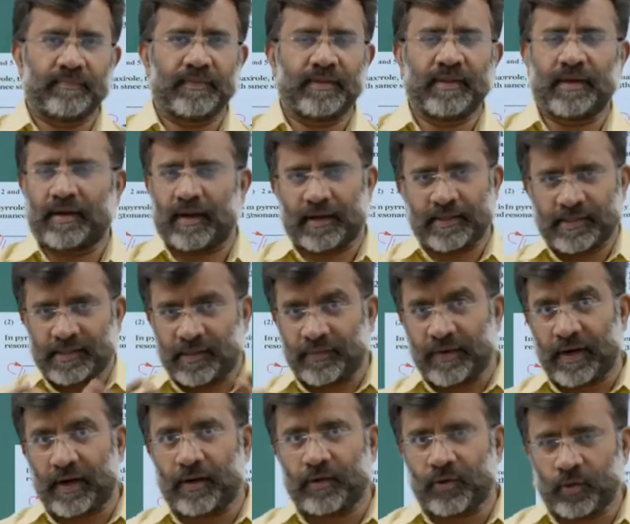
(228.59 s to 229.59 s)
There are
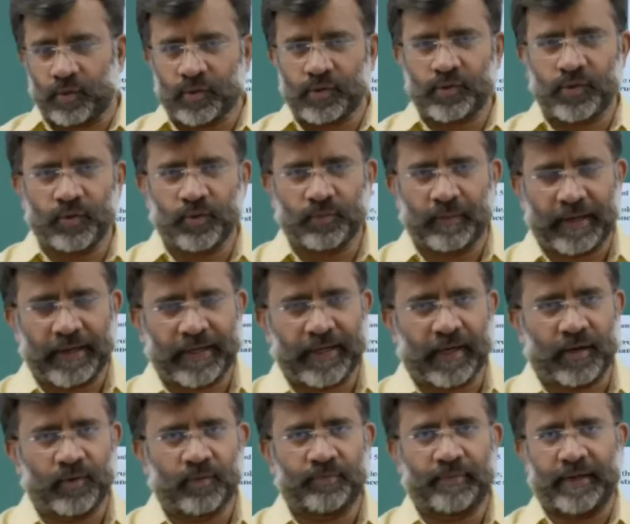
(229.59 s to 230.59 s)
several rules you might
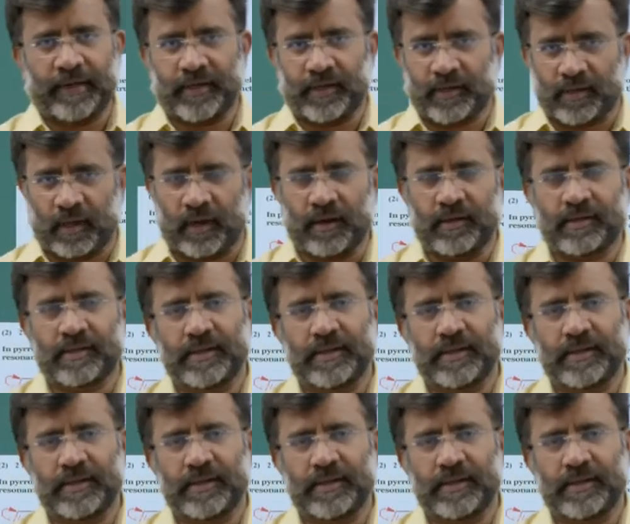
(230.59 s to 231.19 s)
have been taught.